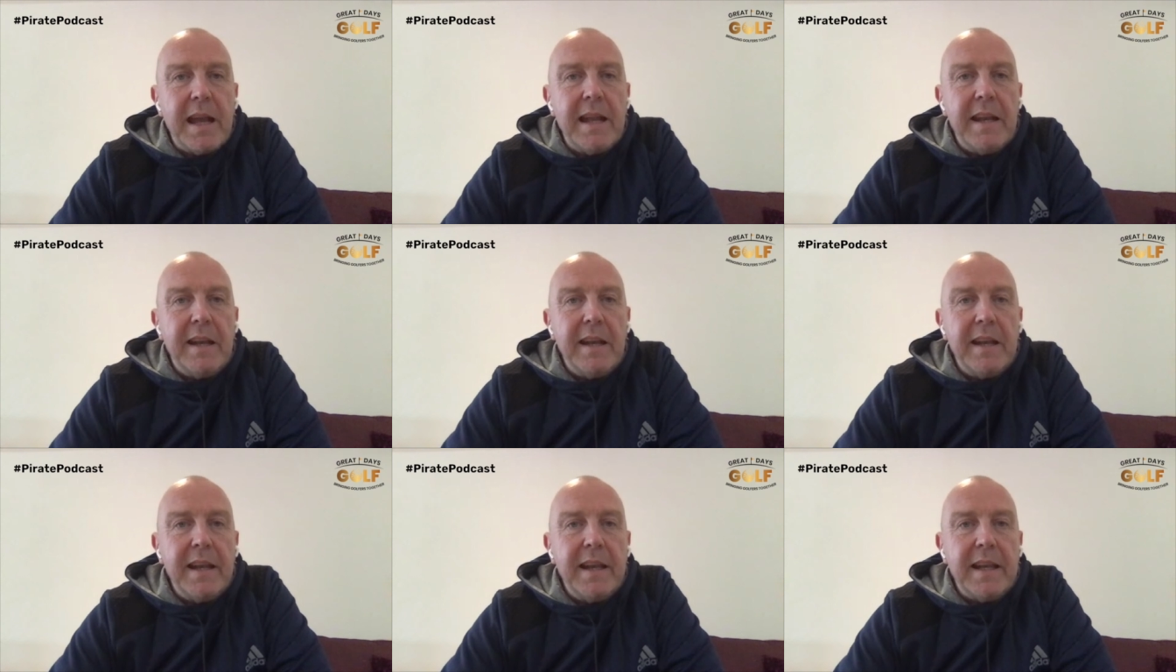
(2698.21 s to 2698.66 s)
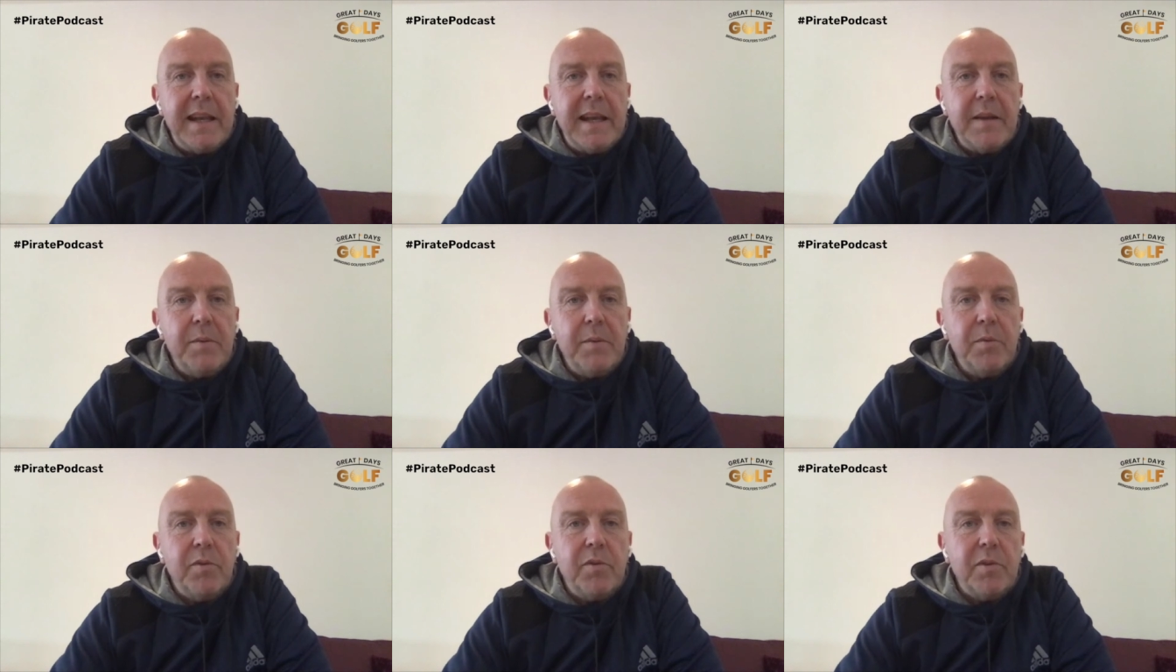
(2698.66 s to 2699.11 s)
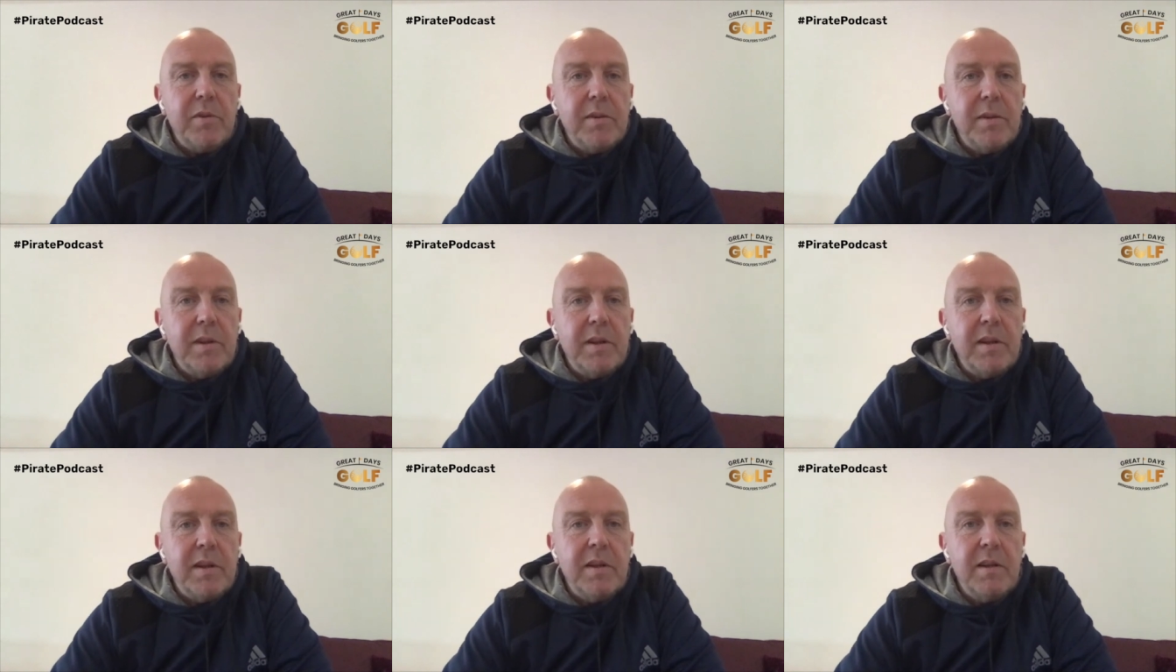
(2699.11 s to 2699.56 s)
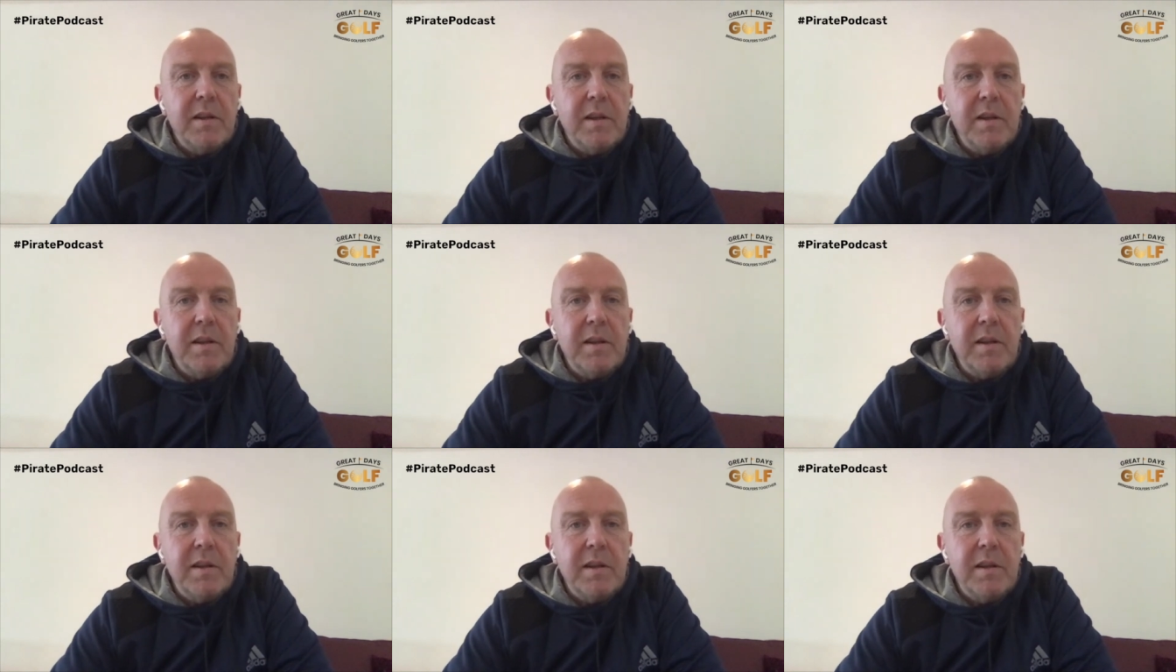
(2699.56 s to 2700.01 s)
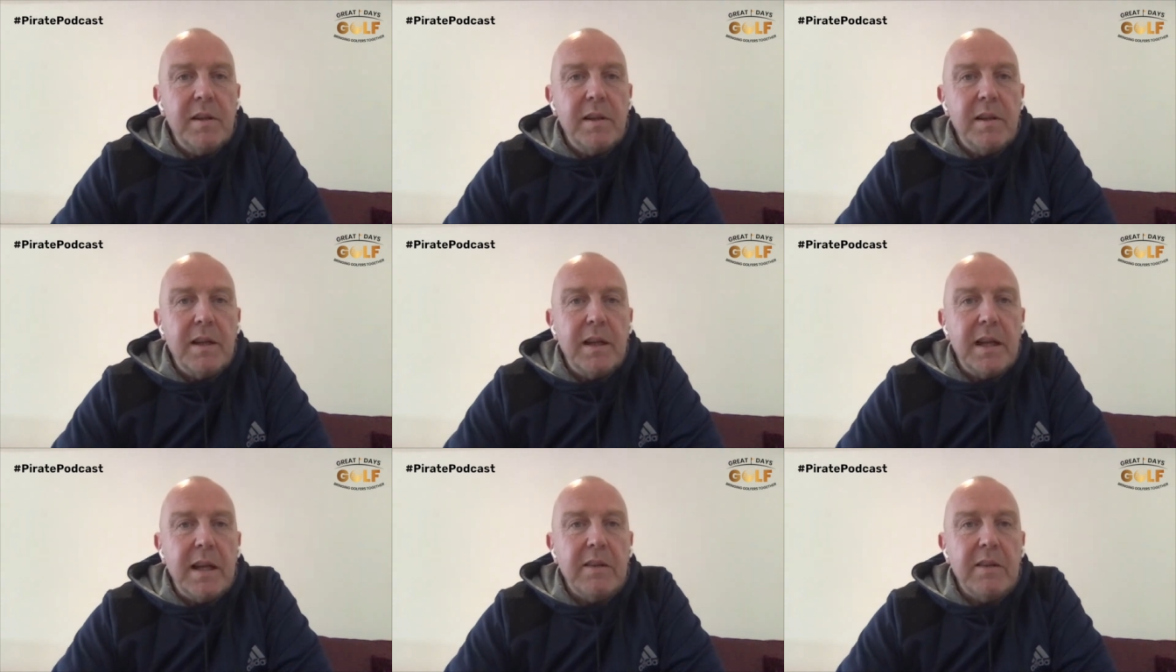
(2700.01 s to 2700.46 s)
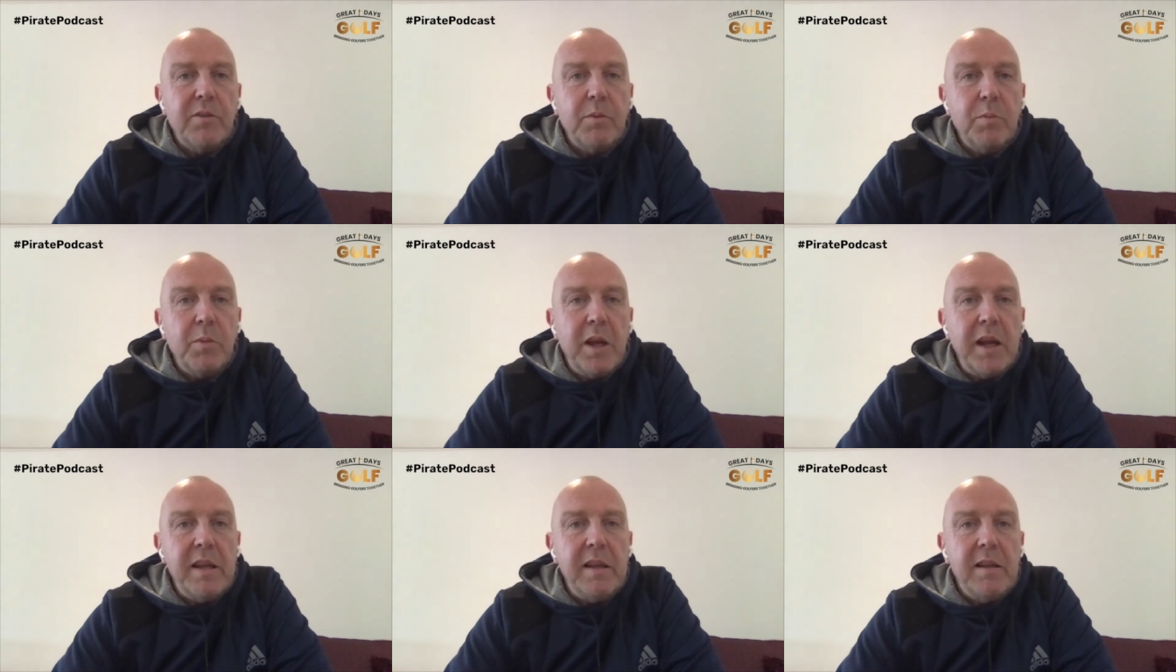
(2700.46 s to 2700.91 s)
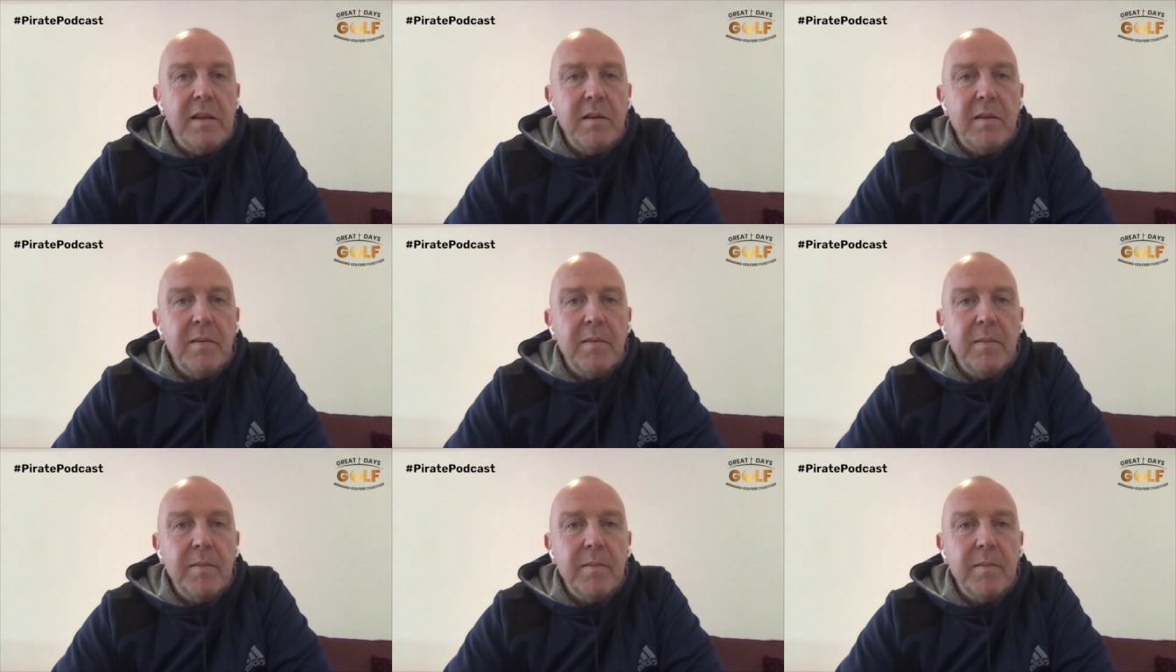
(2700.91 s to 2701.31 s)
edit it out uh, as and when.